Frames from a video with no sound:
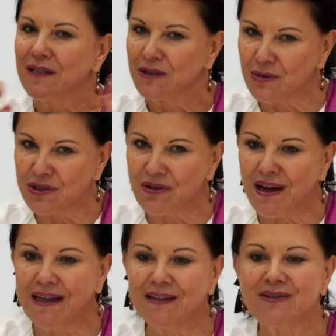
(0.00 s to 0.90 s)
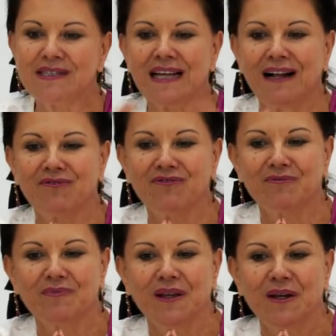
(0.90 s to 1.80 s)
Do try it yourself
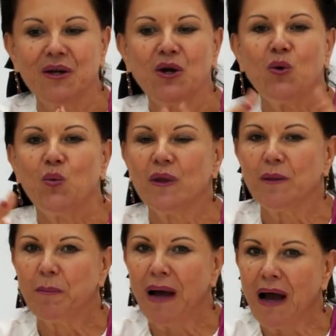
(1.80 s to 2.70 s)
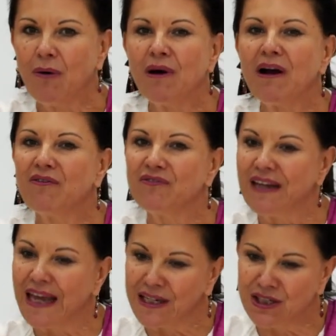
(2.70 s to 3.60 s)
with the power of
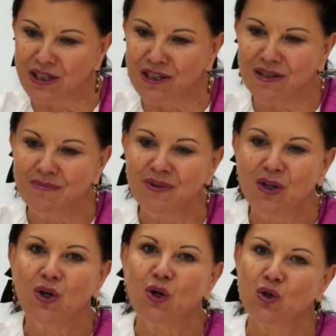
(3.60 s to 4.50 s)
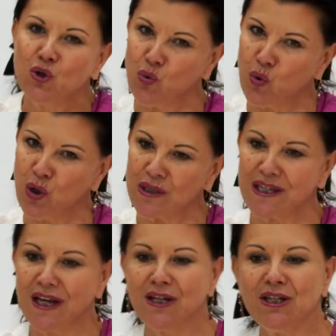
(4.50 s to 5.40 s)
nature towards
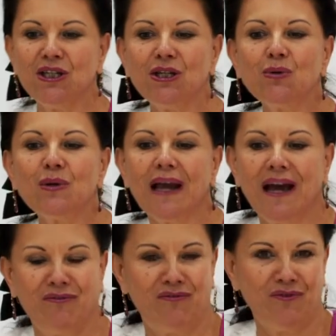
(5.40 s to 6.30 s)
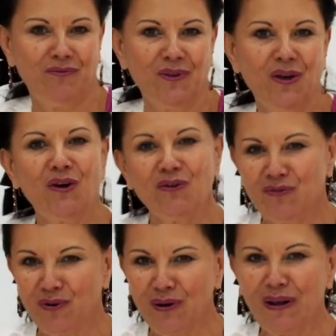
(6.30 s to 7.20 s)
a new life,
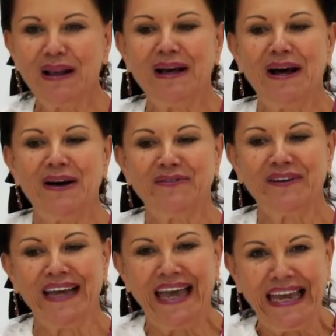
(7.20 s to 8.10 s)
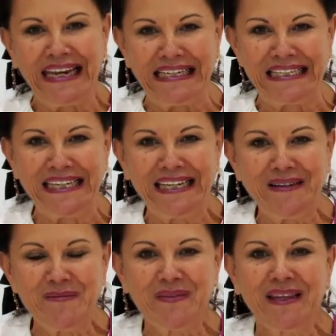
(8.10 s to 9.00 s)
full of energy
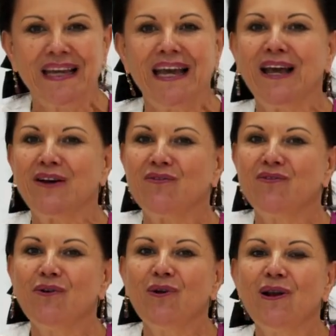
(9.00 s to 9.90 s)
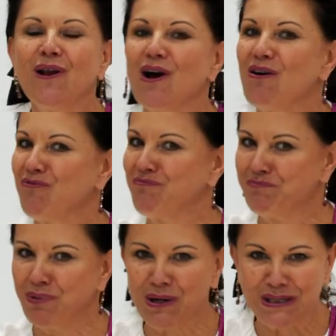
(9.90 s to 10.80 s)
and full of
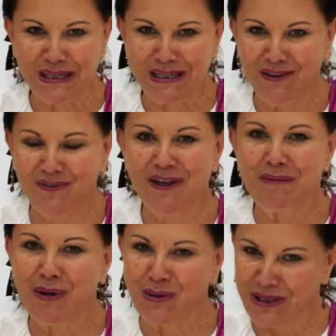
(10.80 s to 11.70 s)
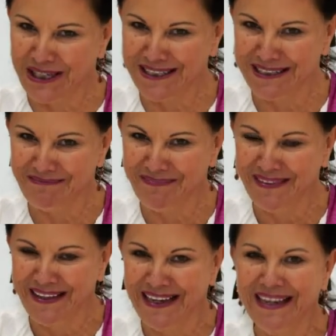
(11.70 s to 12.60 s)
positive emotions.
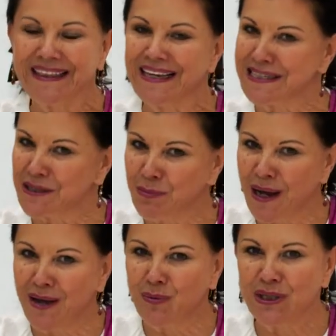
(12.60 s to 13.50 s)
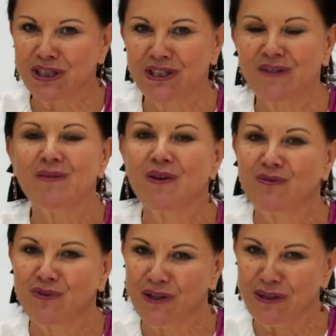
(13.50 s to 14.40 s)
That's my wish
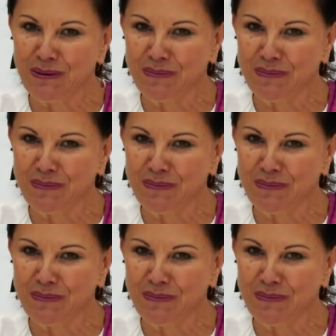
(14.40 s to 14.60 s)
for you.